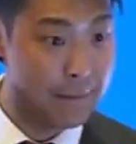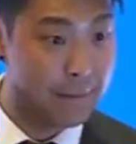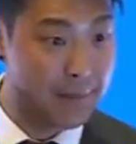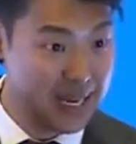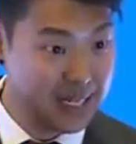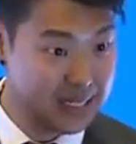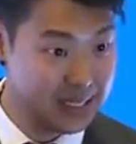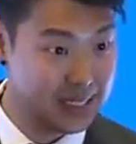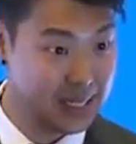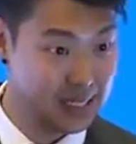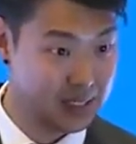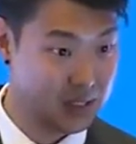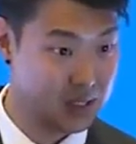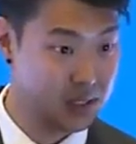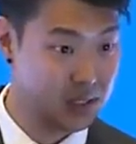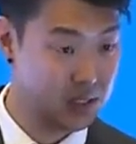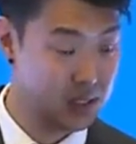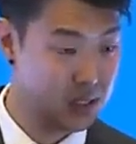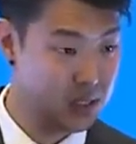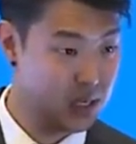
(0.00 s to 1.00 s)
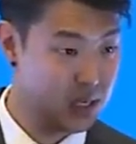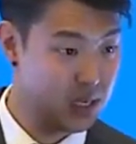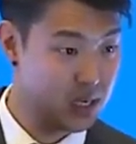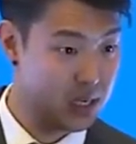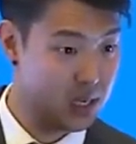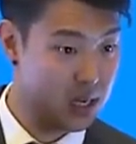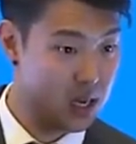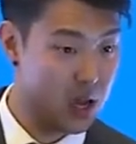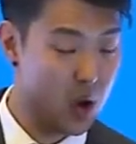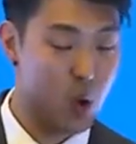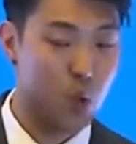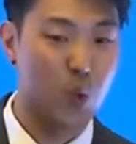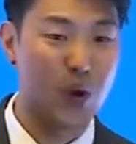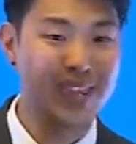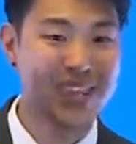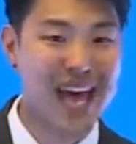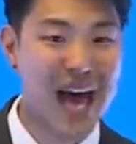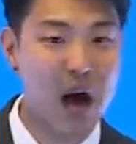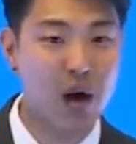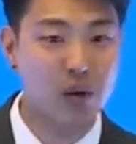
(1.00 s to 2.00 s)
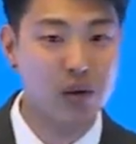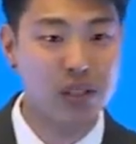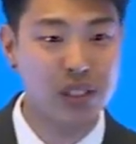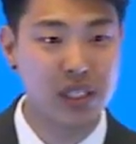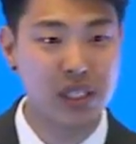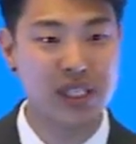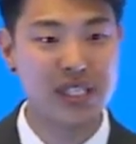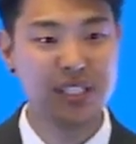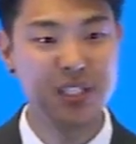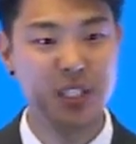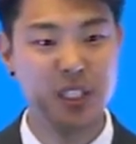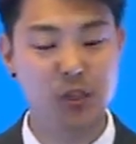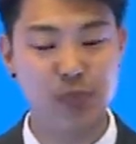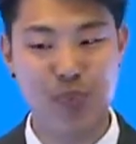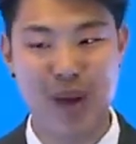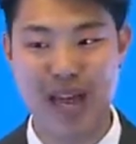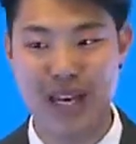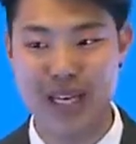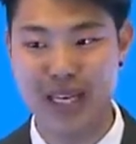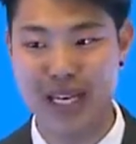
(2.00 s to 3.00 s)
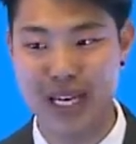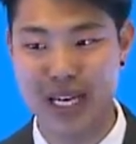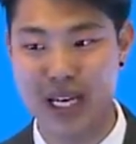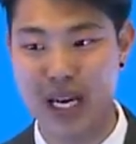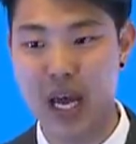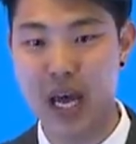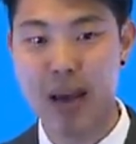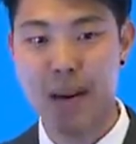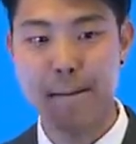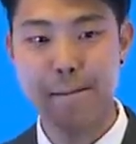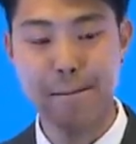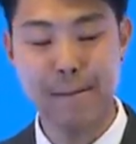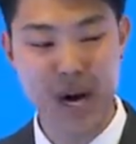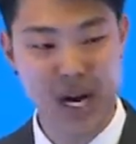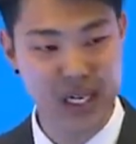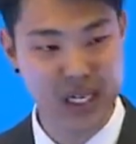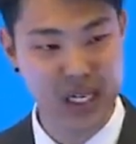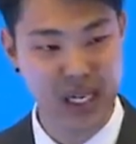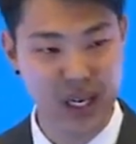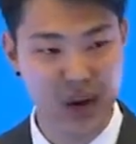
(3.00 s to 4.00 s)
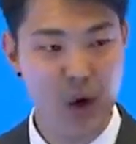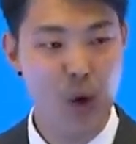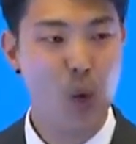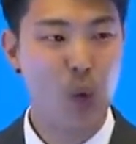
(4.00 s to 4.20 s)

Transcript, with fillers: business without spending money,